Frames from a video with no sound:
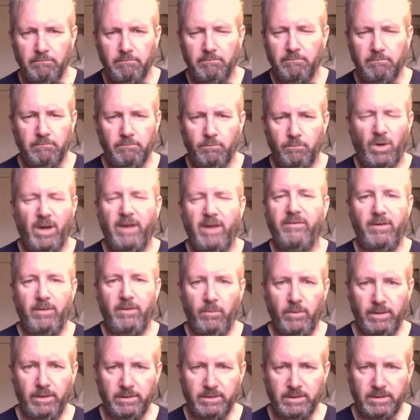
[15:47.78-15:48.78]
whatever it
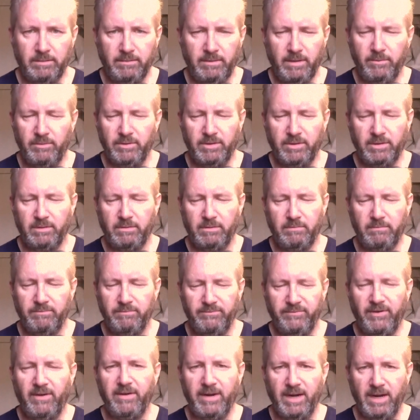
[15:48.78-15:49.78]
was. It was
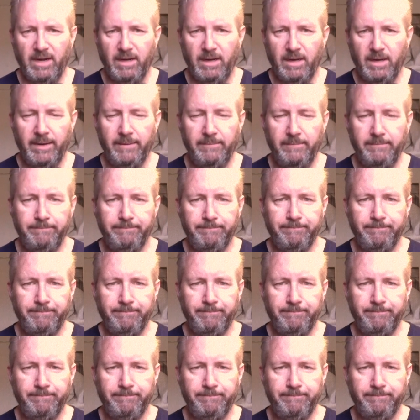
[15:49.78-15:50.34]
very high.